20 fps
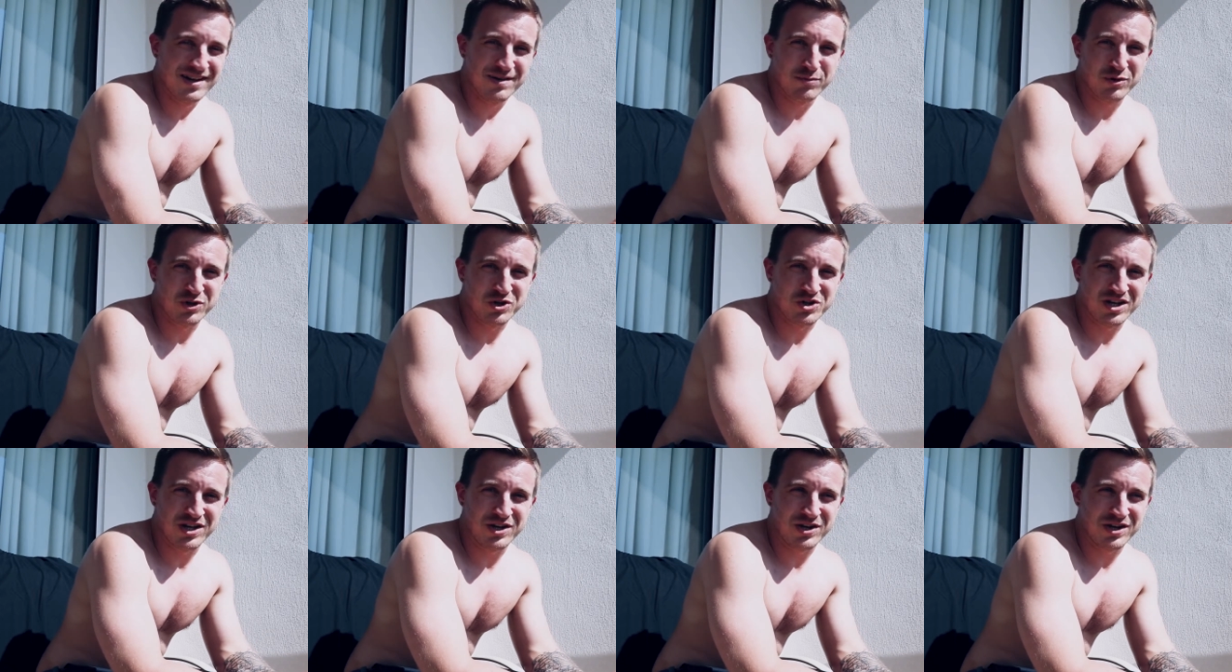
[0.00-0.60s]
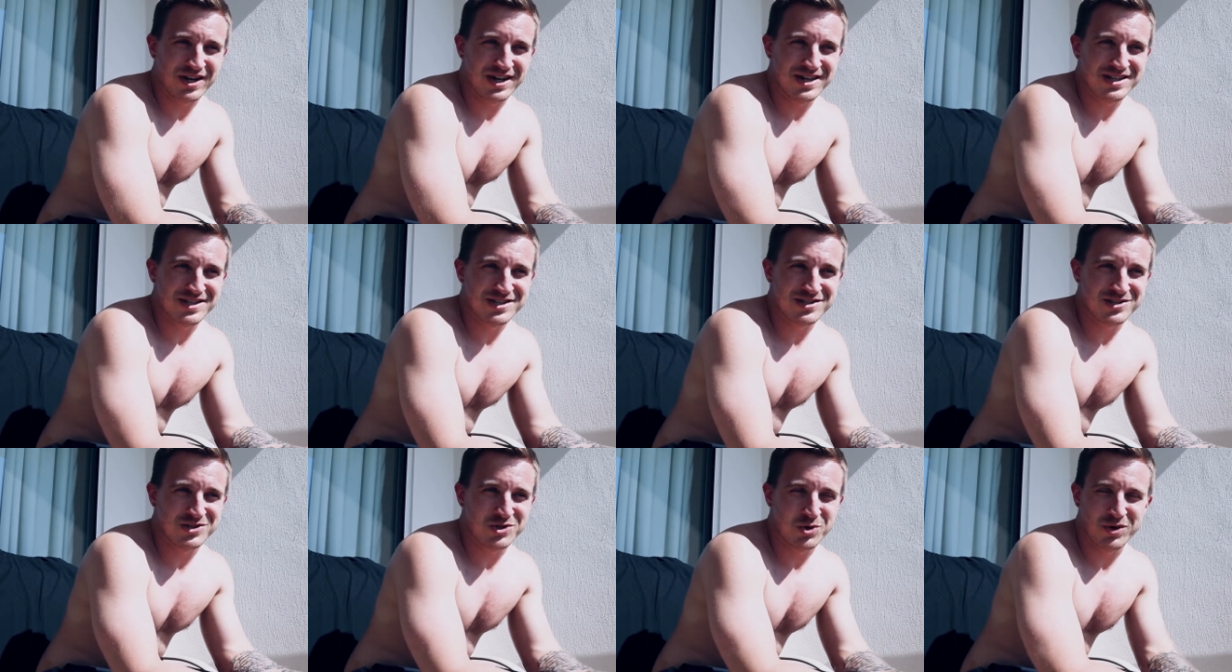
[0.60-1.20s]
appreciate you
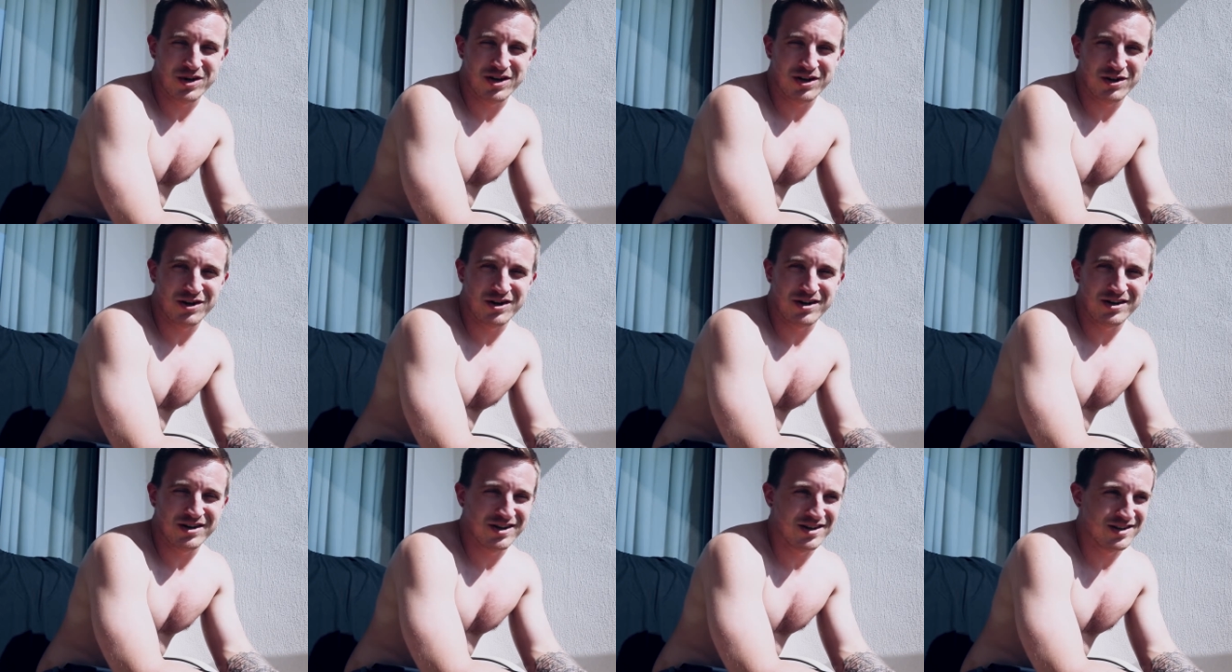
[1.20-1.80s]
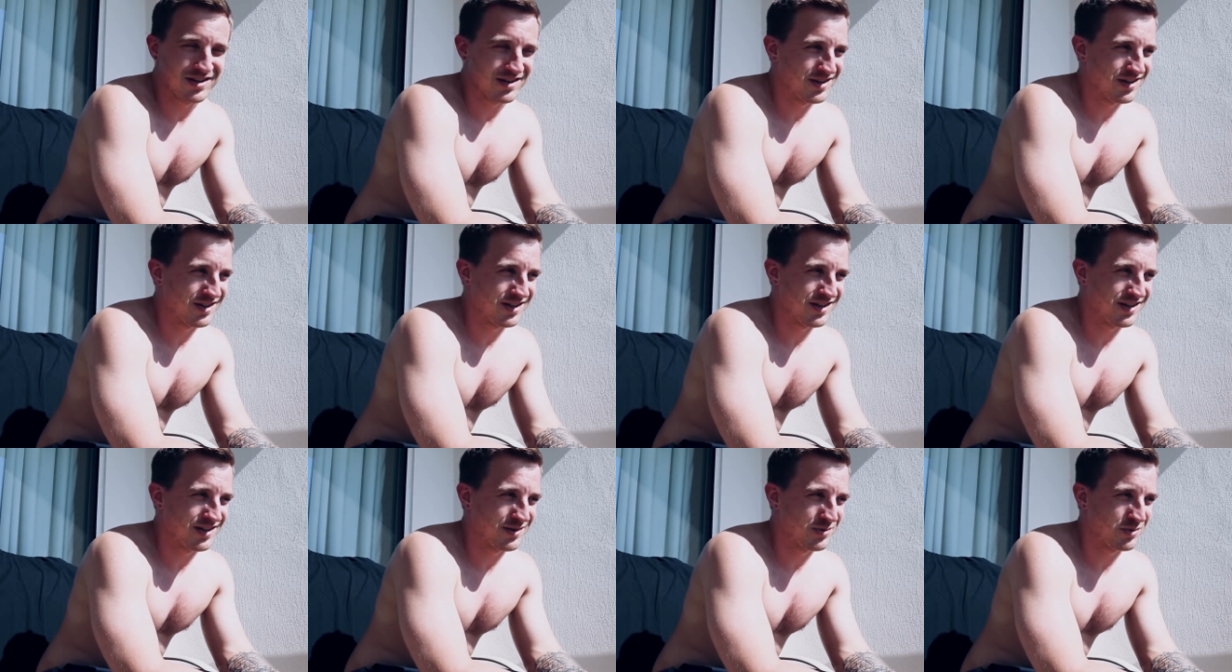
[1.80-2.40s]
guys joining along, and
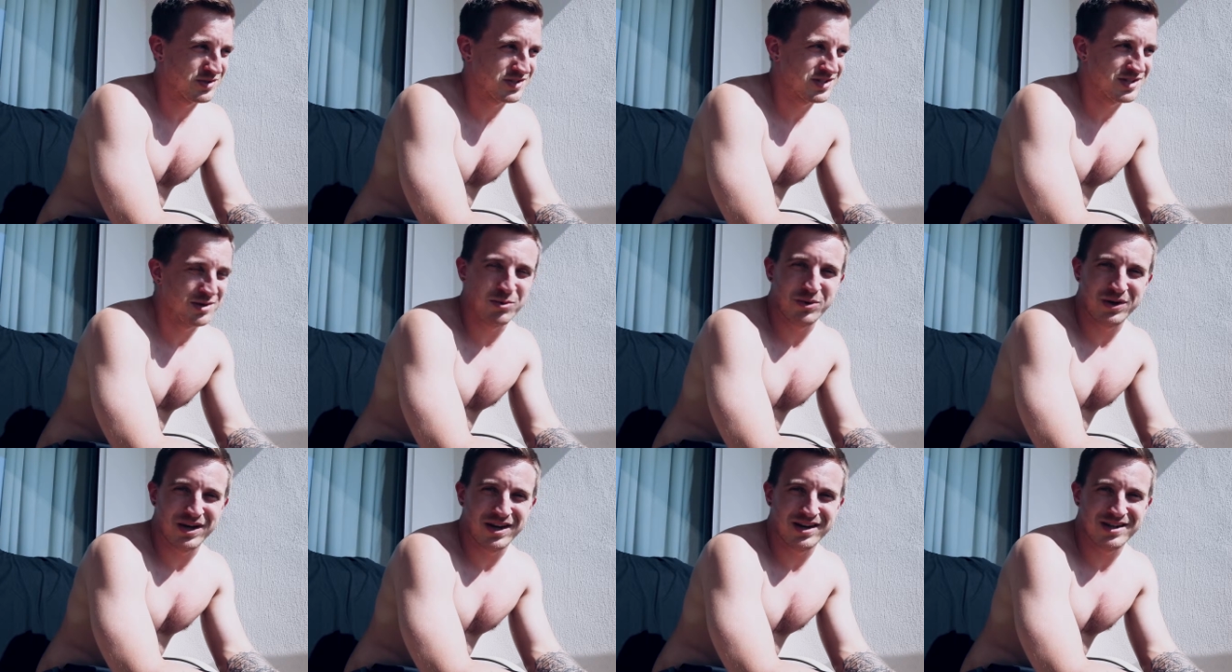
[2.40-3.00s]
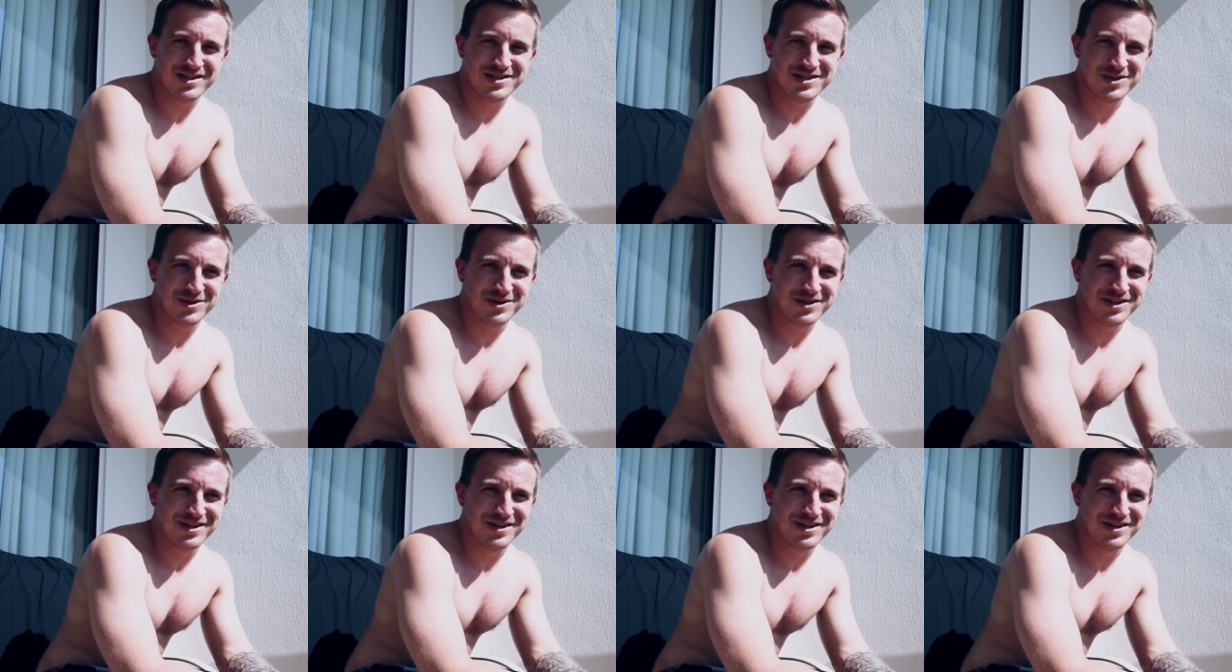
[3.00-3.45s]
we'll see what we get into.